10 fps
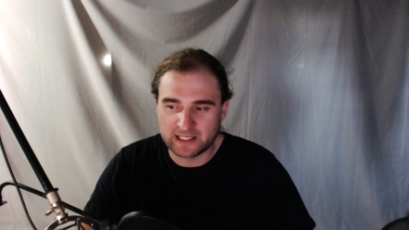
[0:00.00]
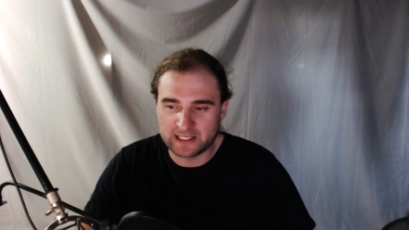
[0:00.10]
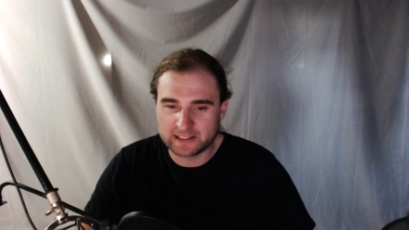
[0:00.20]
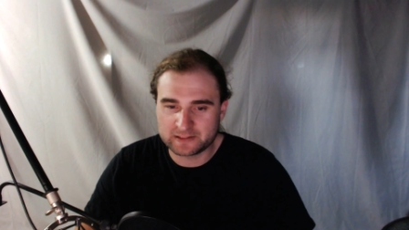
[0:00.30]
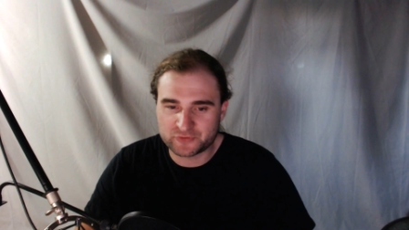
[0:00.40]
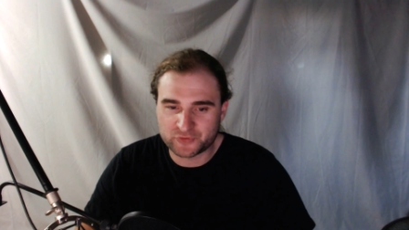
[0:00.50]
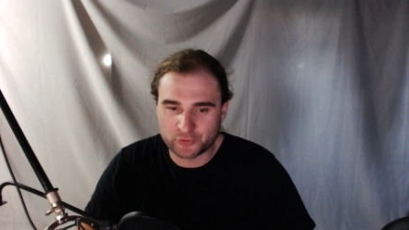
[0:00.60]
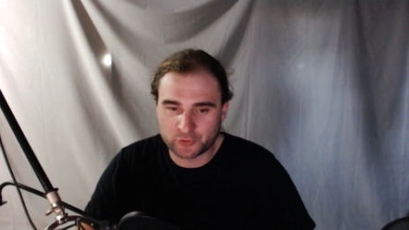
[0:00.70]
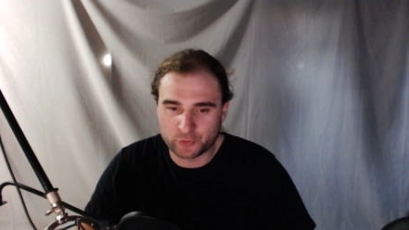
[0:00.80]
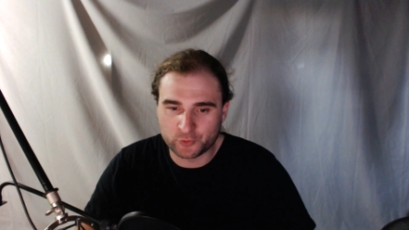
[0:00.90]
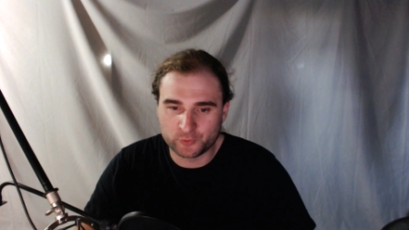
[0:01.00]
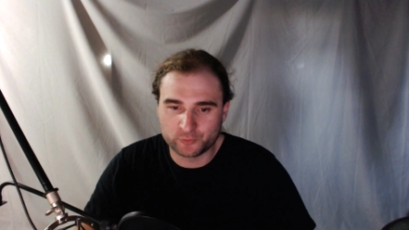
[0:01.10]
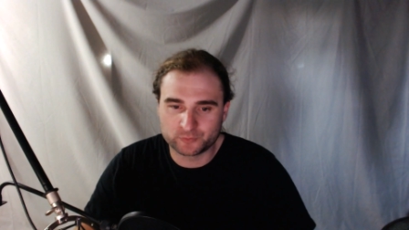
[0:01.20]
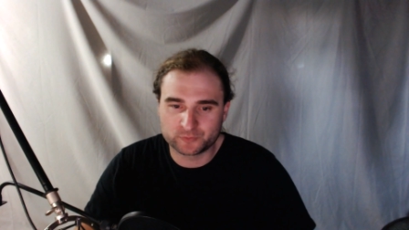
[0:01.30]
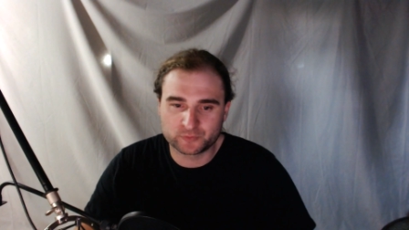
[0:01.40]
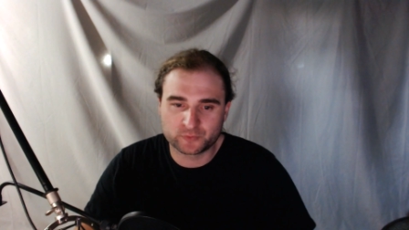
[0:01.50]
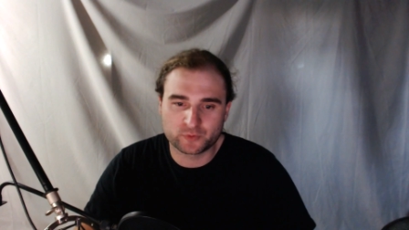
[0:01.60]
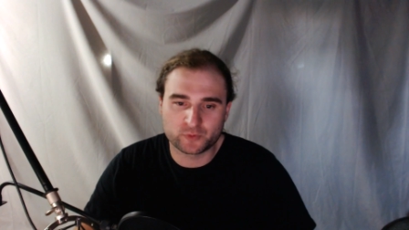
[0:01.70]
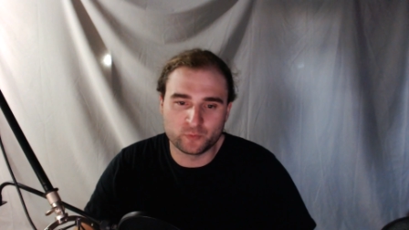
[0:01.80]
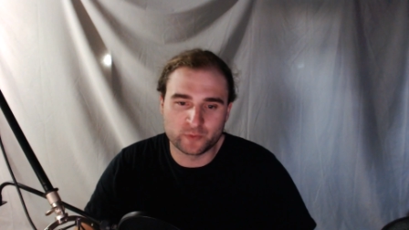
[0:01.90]
And so
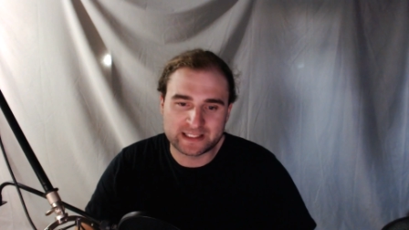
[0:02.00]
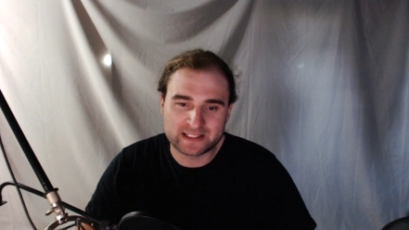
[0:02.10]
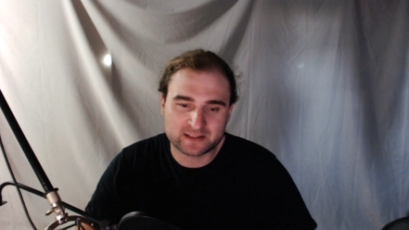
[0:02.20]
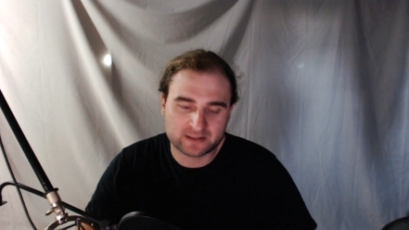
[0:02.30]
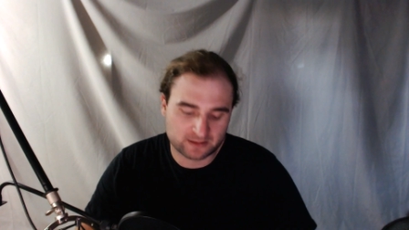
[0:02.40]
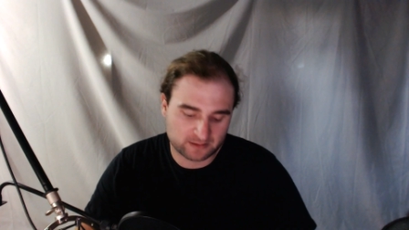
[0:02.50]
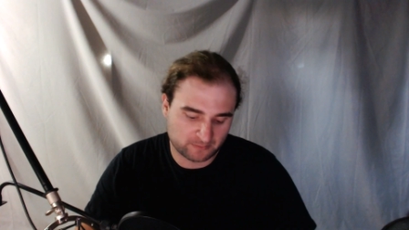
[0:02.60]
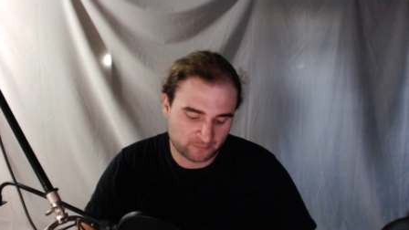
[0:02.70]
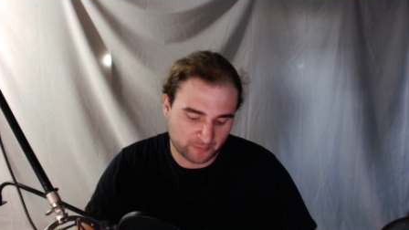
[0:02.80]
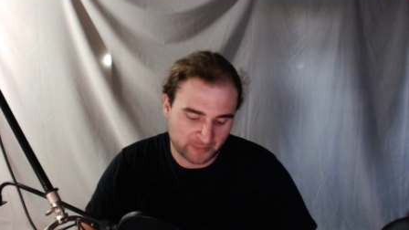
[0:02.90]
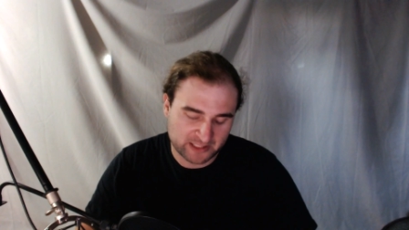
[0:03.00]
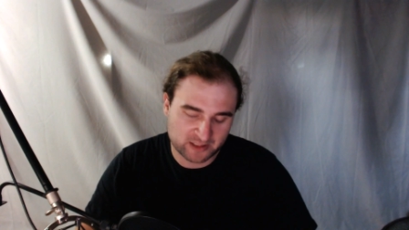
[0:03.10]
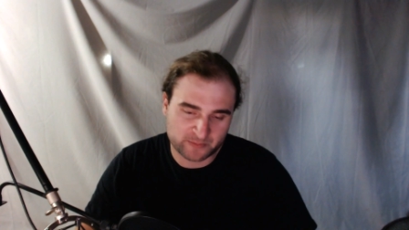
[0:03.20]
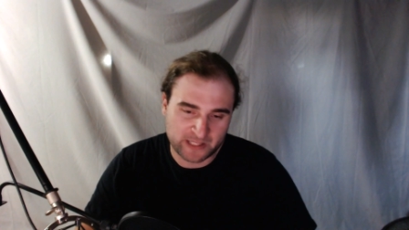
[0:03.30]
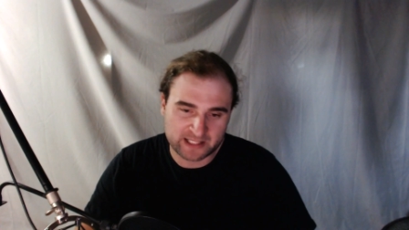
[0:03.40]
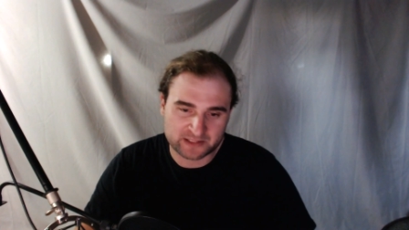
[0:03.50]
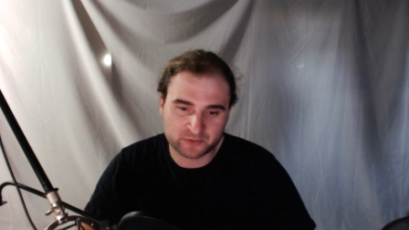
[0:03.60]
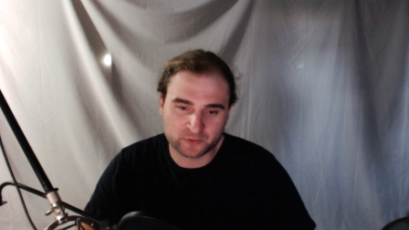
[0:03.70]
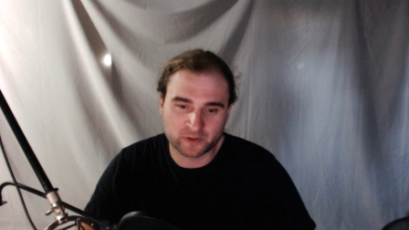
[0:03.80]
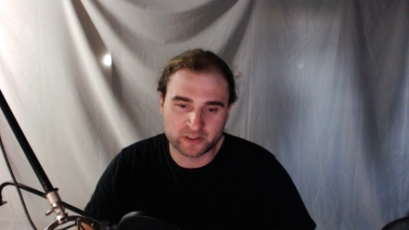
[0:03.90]
we get Rebecca's
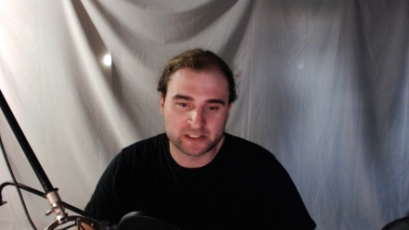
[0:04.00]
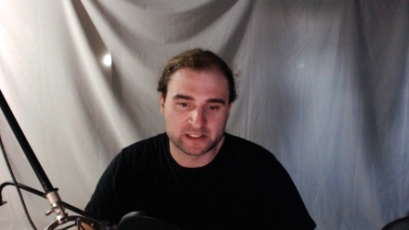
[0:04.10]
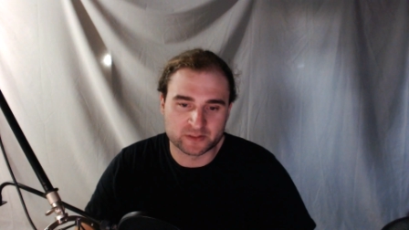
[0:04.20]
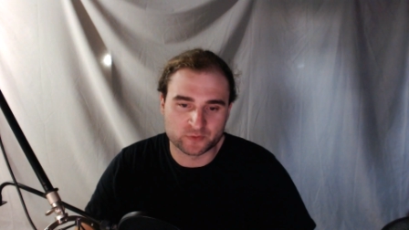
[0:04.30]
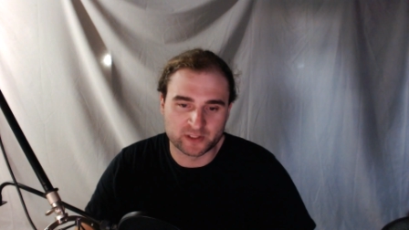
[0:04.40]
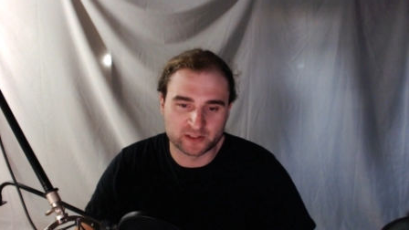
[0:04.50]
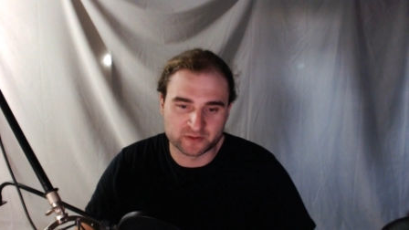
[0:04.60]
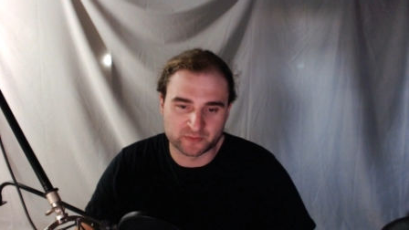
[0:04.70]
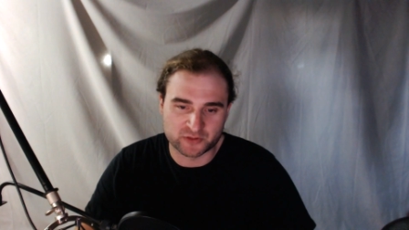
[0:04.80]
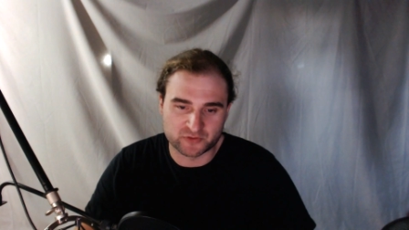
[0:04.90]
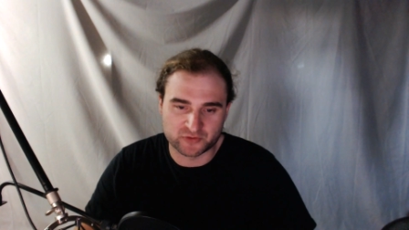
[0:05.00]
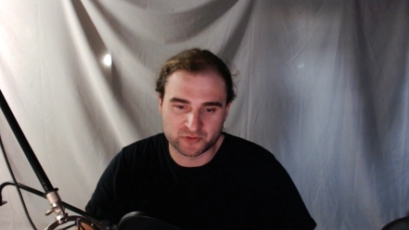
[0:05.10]
backstory as well as Mr.